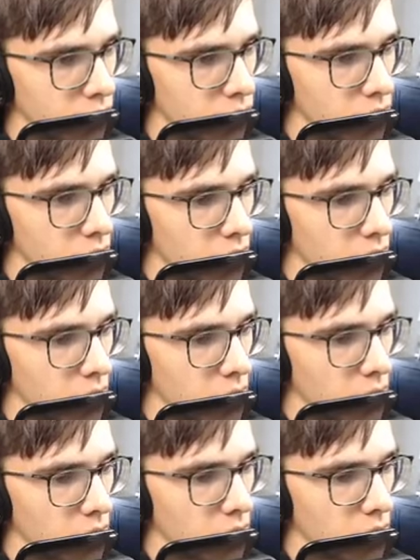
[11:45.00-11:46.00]
It's like
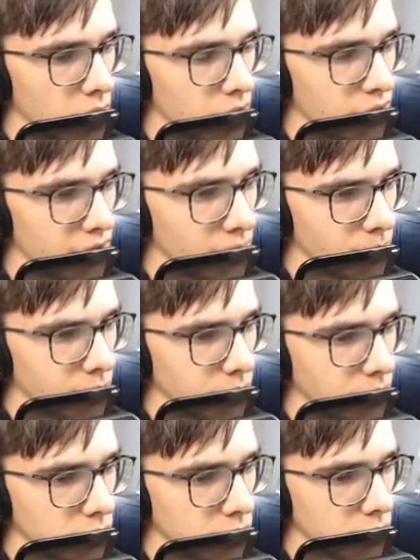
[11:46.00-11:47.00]
a
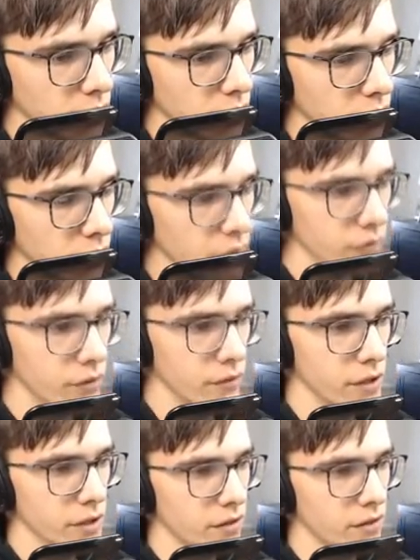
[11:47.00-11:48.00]
temple. Uh,
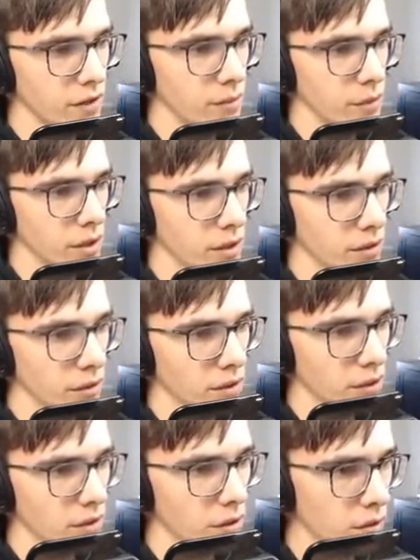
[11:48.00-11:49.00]
Norada temple, I think.